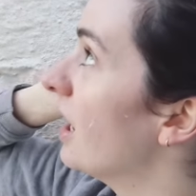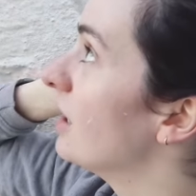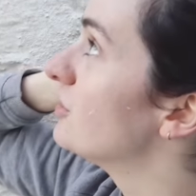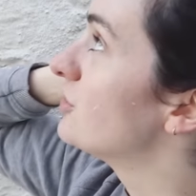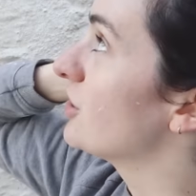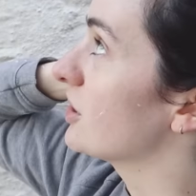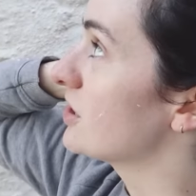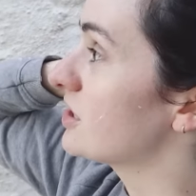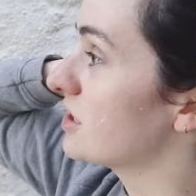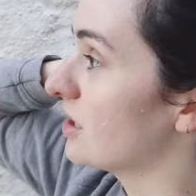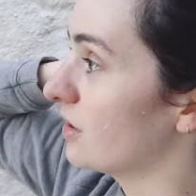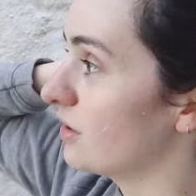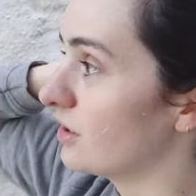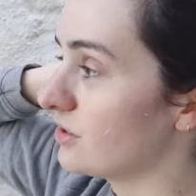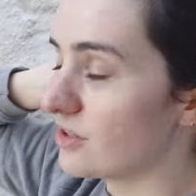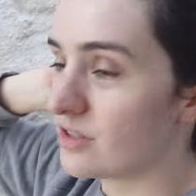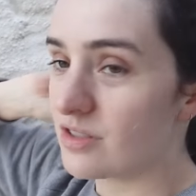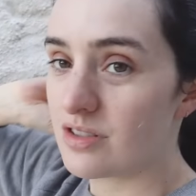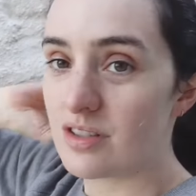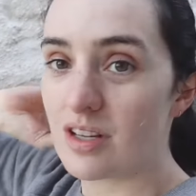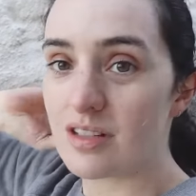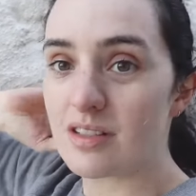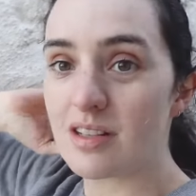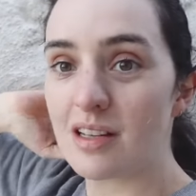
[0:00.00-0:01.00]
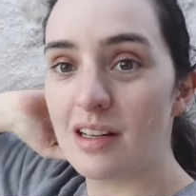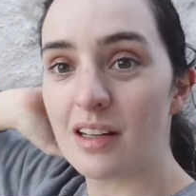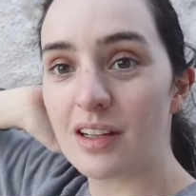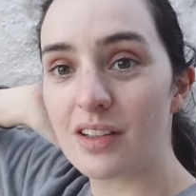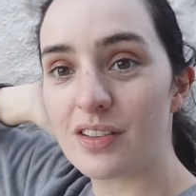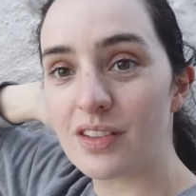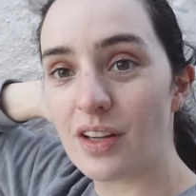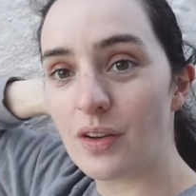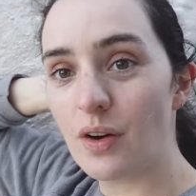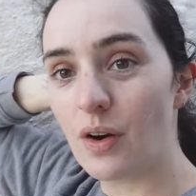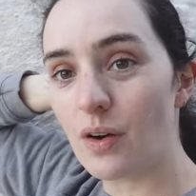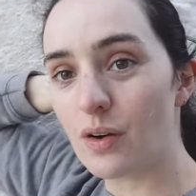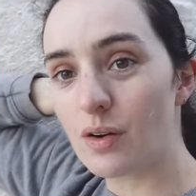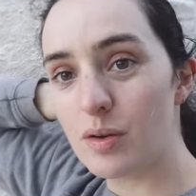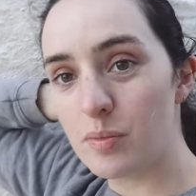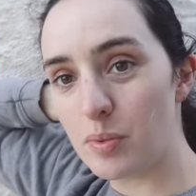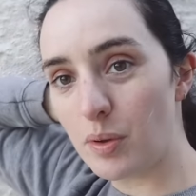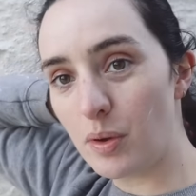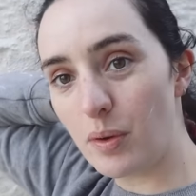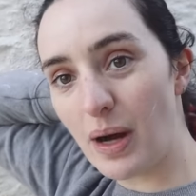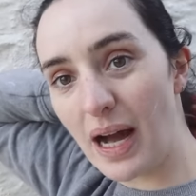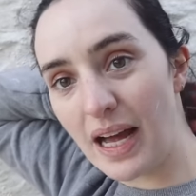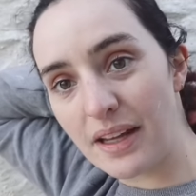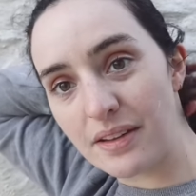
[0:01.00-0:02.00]
just so it just doesn't look so
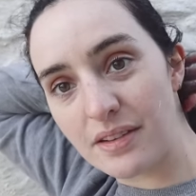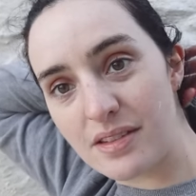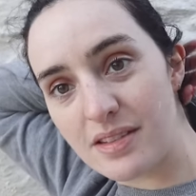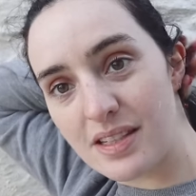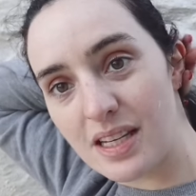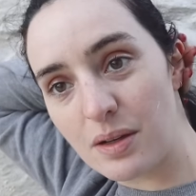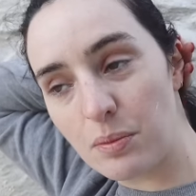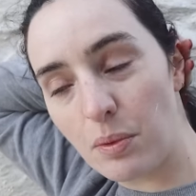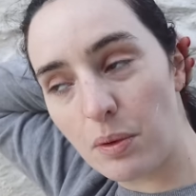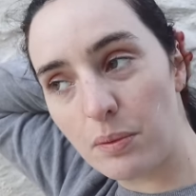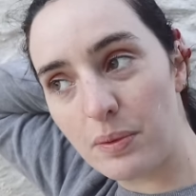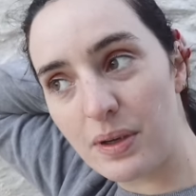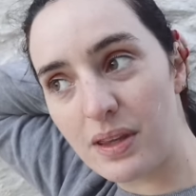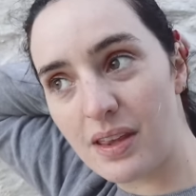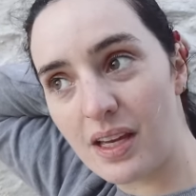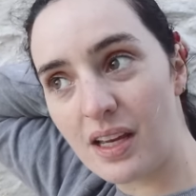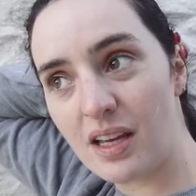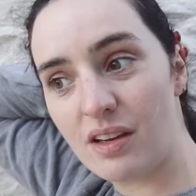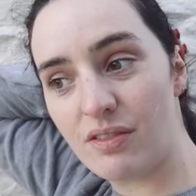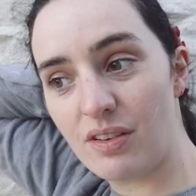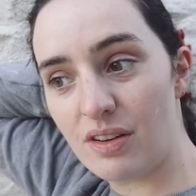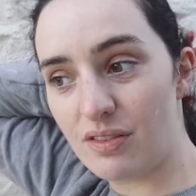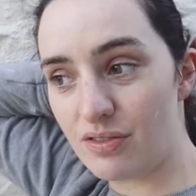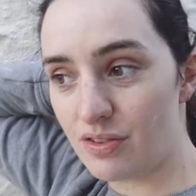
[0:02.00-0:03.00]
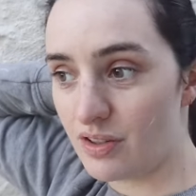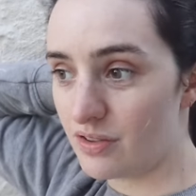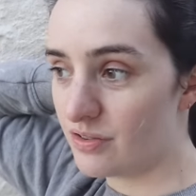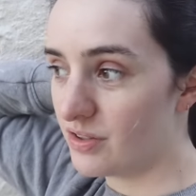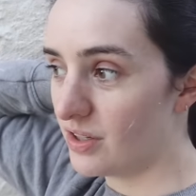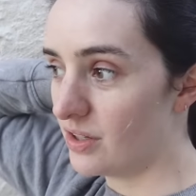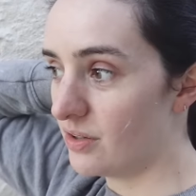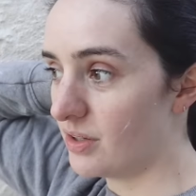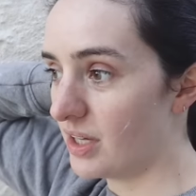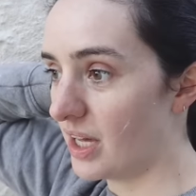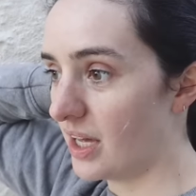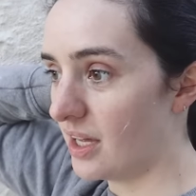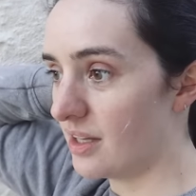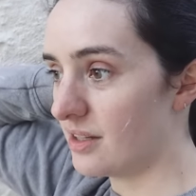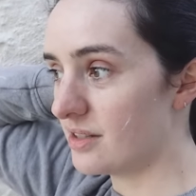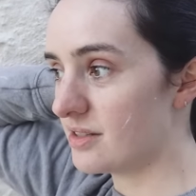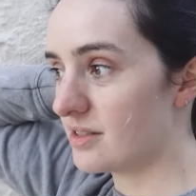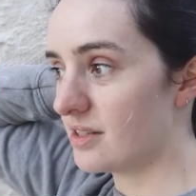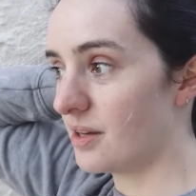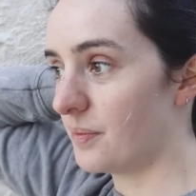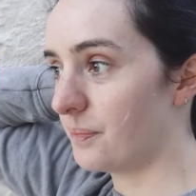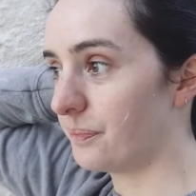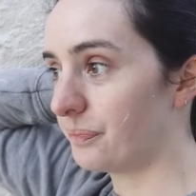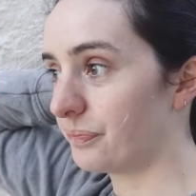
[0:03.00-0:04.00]
horrible, and see what we think of it for a few
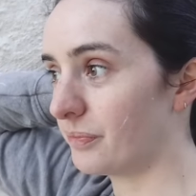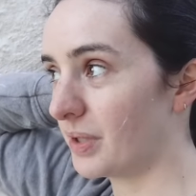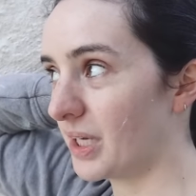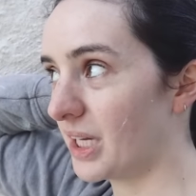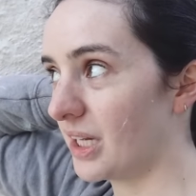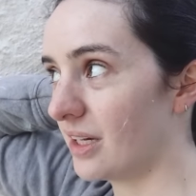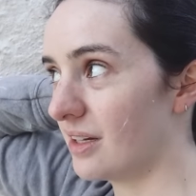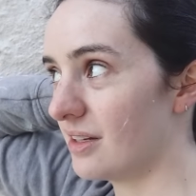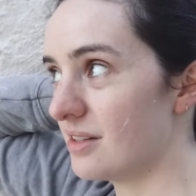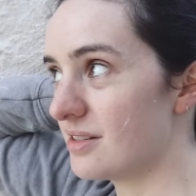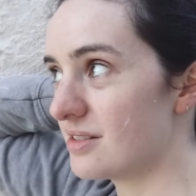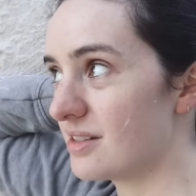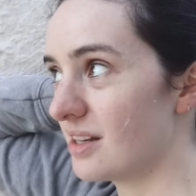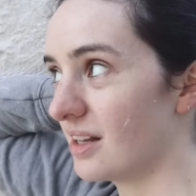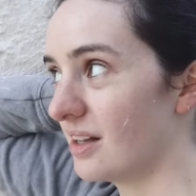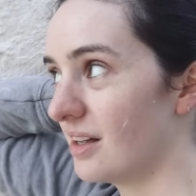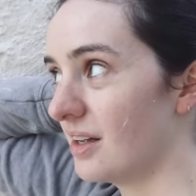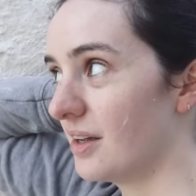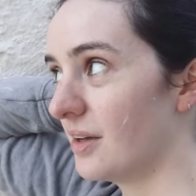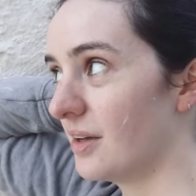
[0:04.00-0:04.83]
years. Because